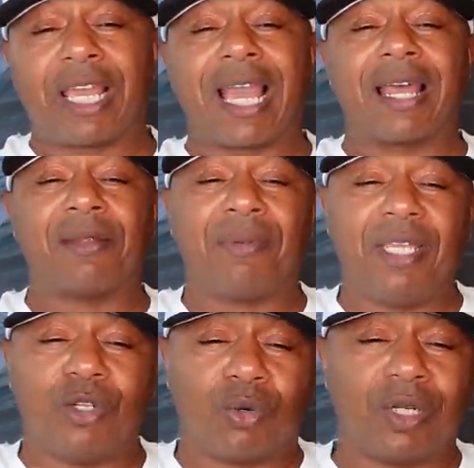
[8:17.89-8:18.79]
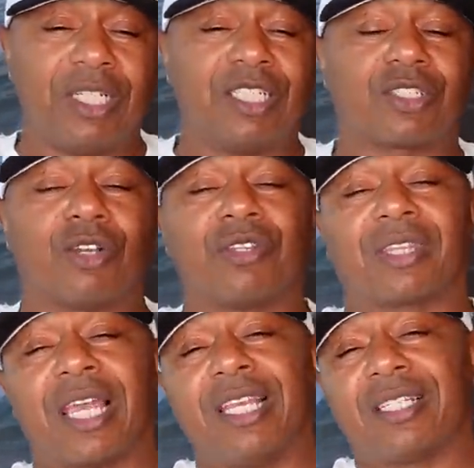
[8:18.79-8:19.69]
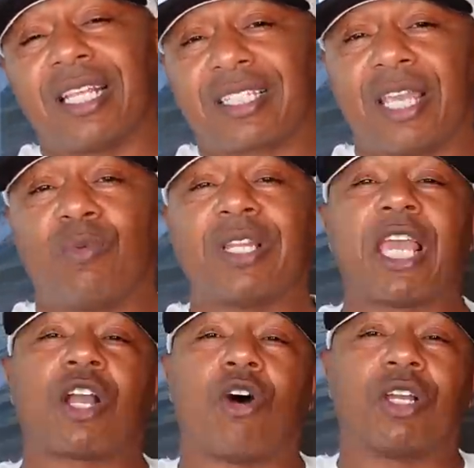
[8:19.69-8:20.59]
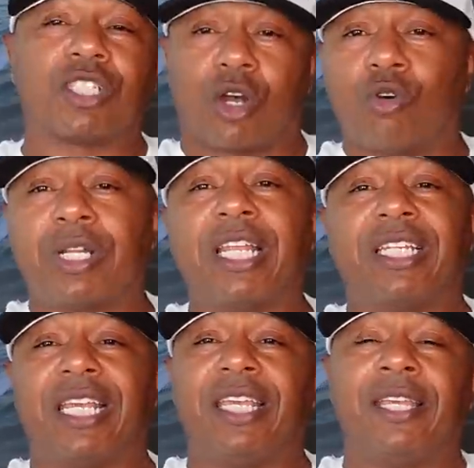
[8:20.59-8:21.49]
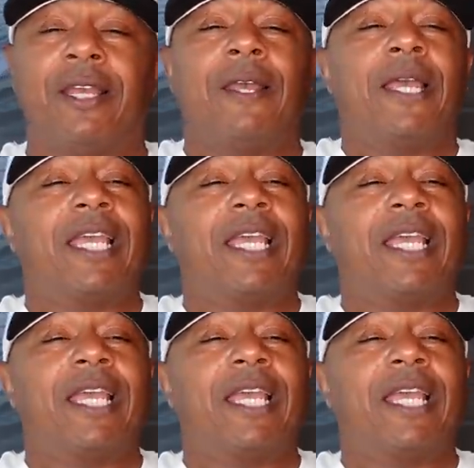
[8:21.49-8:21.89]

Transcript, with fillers: They got to be doing these certain things. They say what they call is on their deen.